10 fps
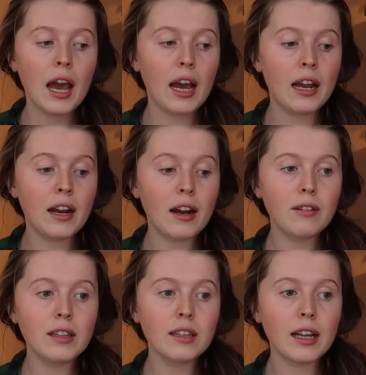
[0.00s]
And I
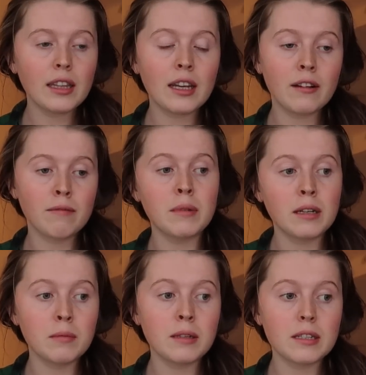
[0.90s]
really like that of
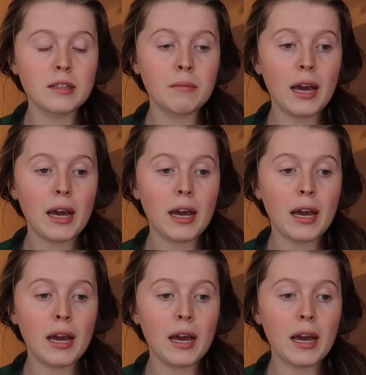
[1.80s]
minimalism,